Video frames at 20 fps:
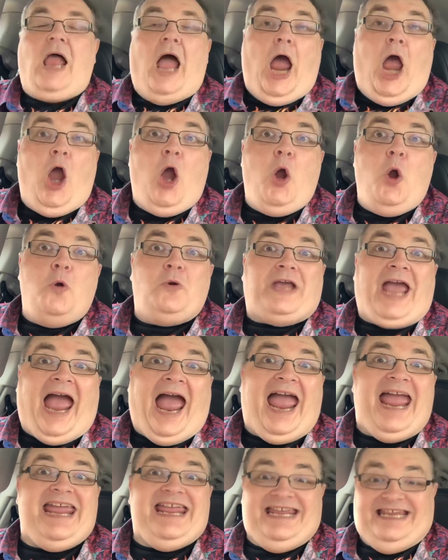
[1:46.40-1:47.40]

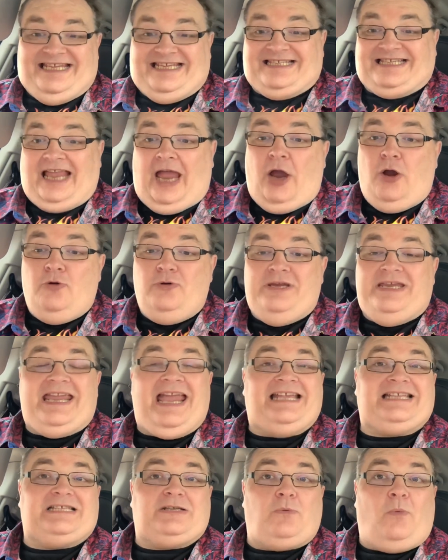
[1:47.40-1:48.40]
Okay, so
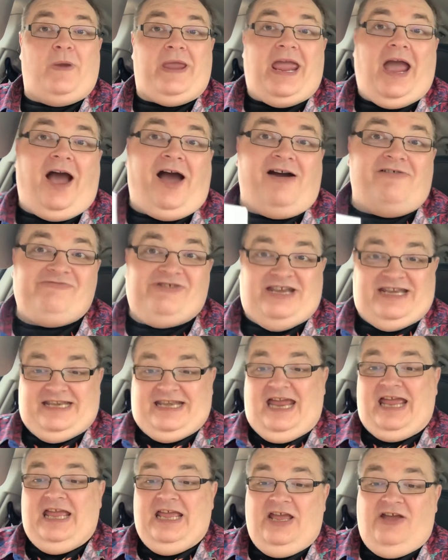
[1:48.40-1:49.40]
yes, we are
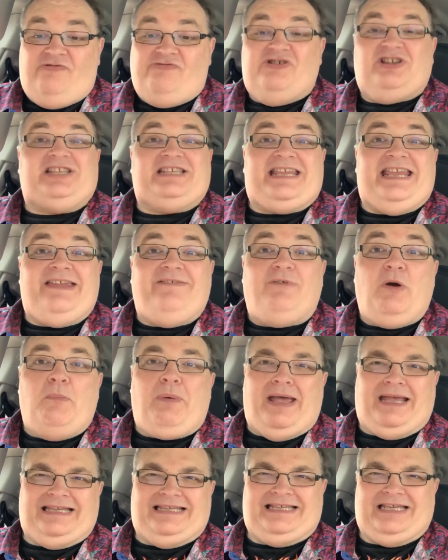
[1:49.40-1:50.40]
in receiver
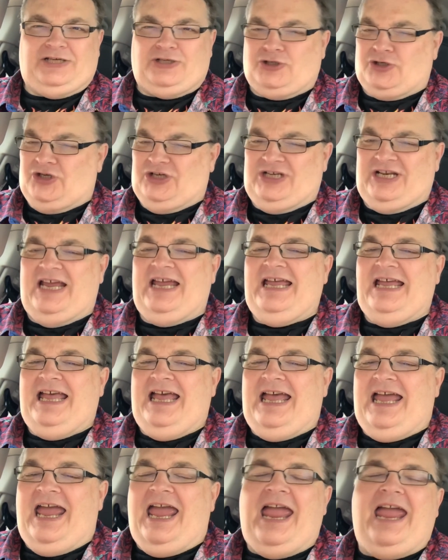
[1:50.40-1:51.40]
position.
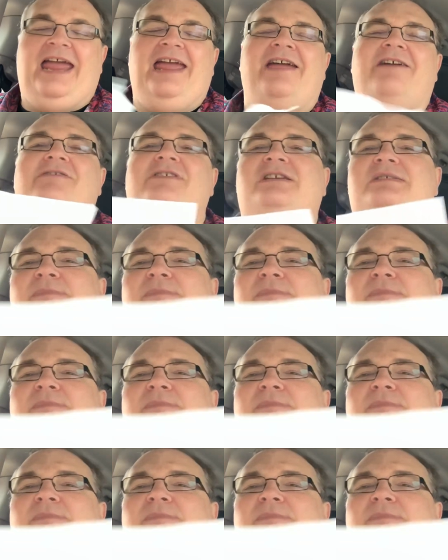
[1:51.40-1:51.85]
Here is